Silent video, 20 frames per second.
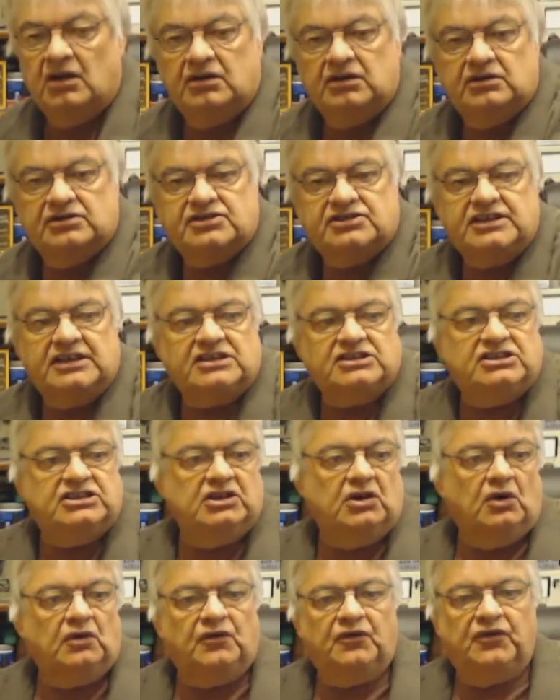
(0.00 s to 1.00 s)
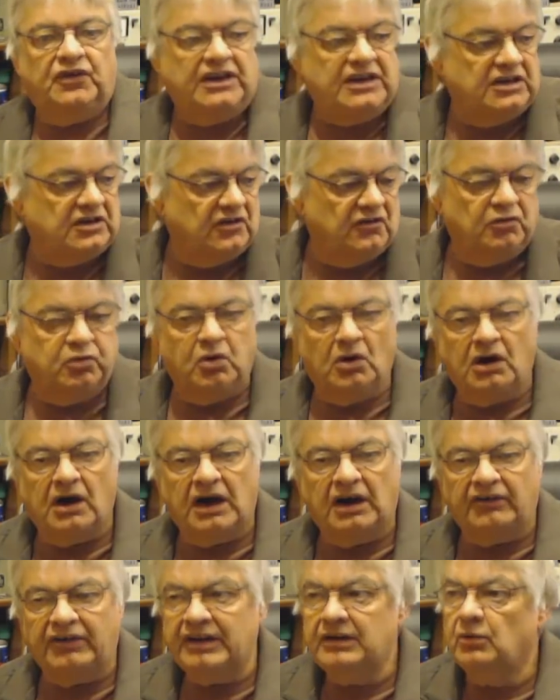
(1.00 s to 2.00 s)
your 60 odd feet of
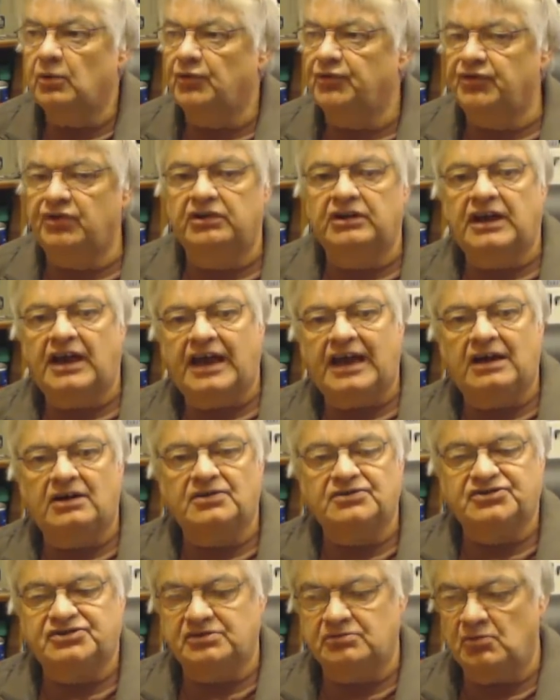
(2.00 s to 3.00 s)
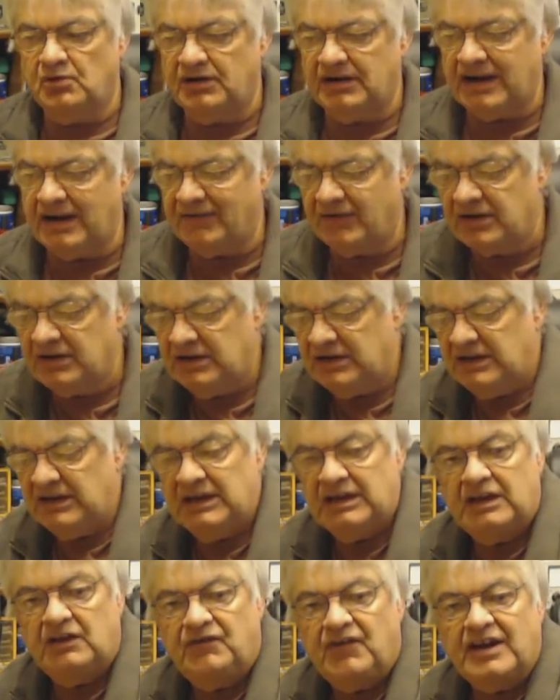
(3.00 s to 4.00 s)
wiring, or through your house and wherever,
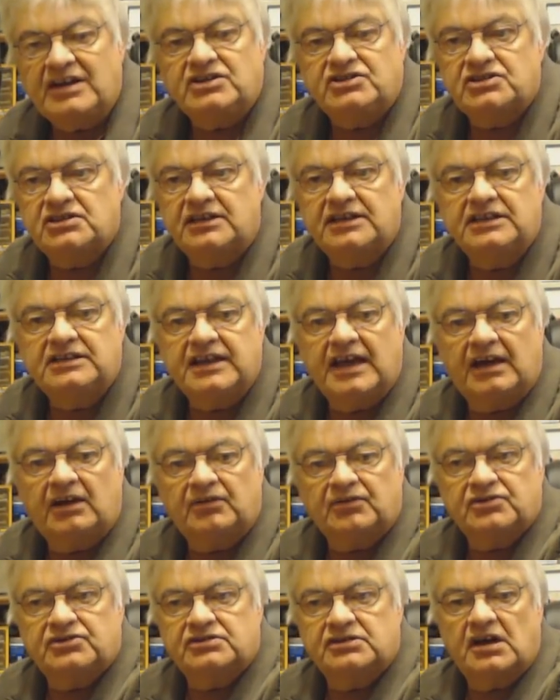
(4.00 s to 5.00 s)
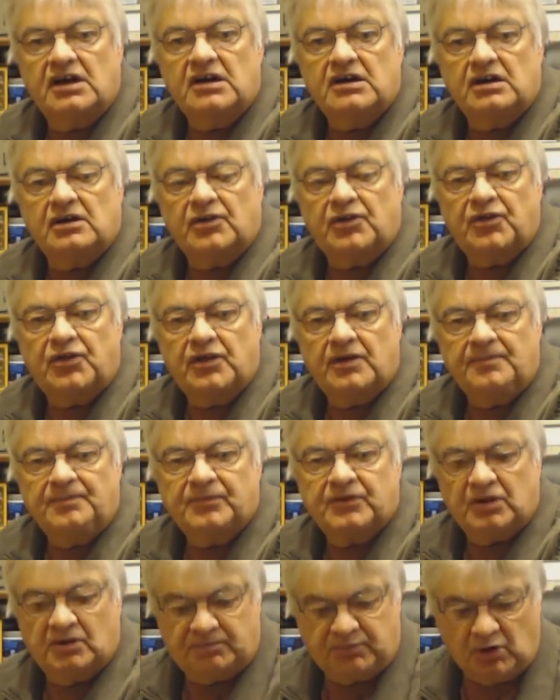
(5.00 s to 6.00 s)
eventually down to earth.
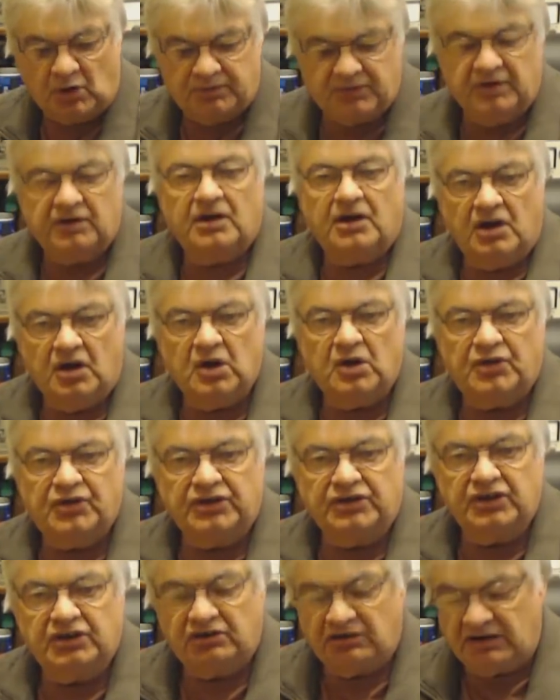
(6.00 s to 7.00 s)
A proper earth in the